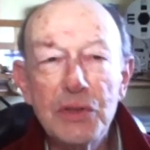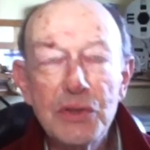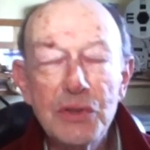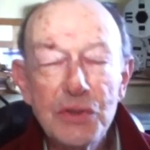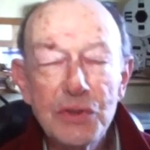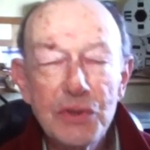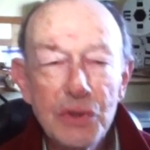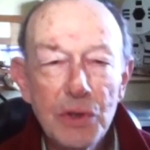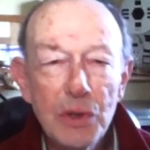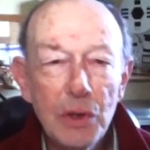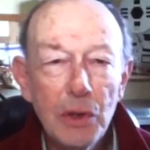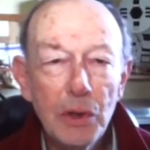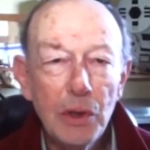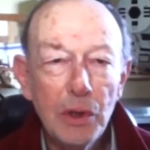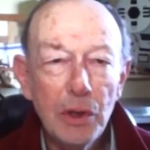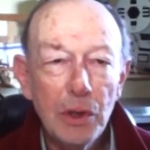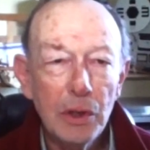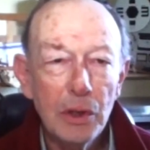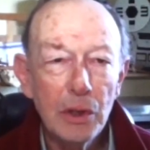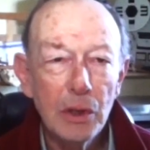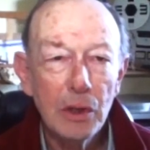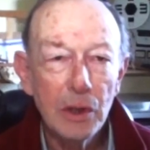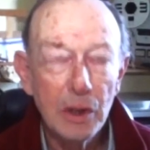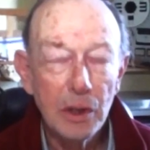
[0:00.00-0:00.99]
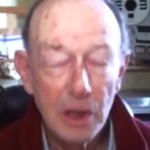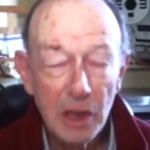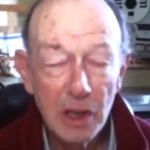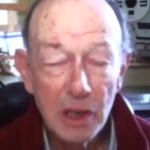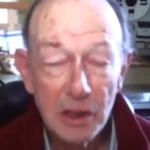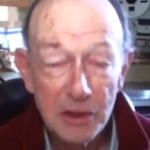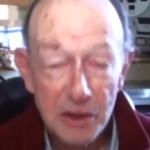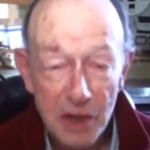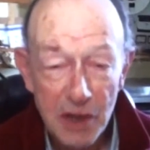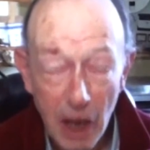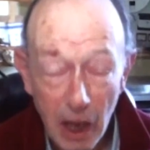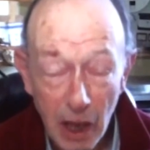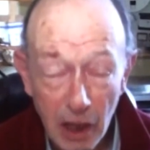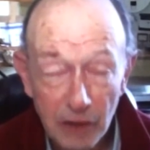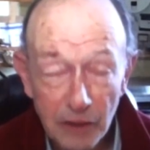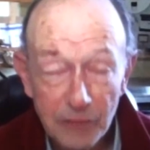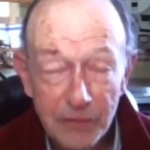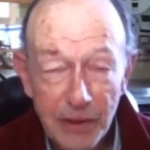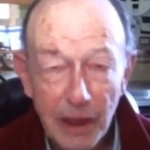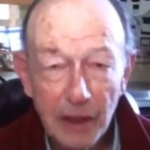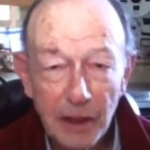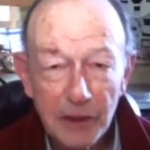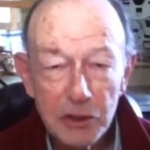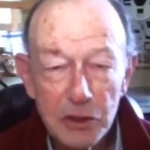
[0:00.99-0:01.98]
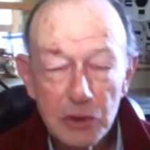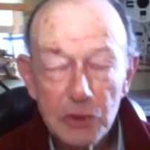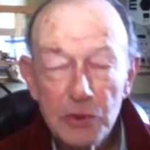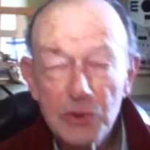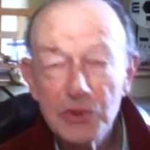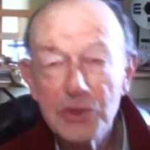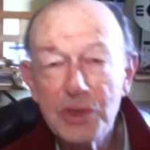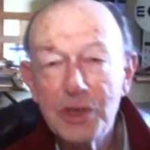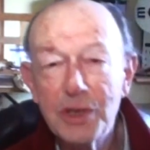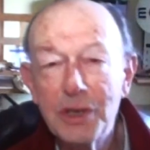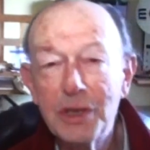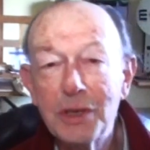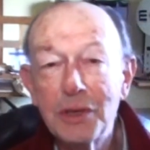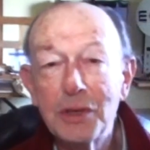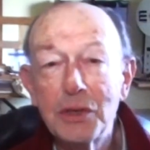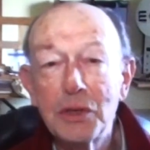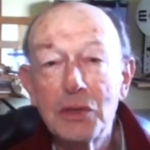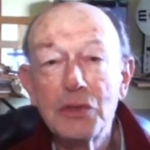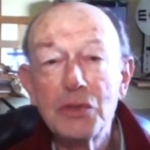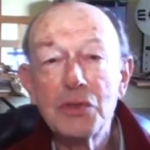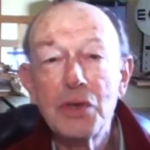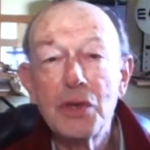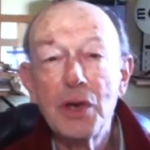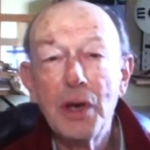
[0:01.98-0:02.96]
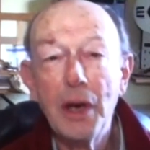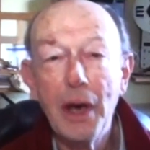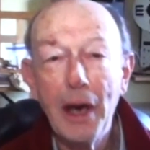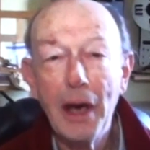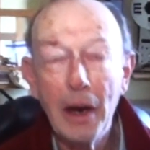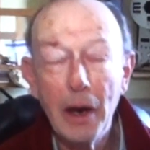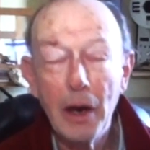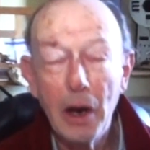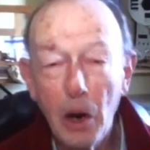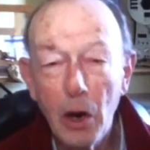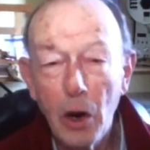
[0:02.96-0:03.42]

is, in dollar values, is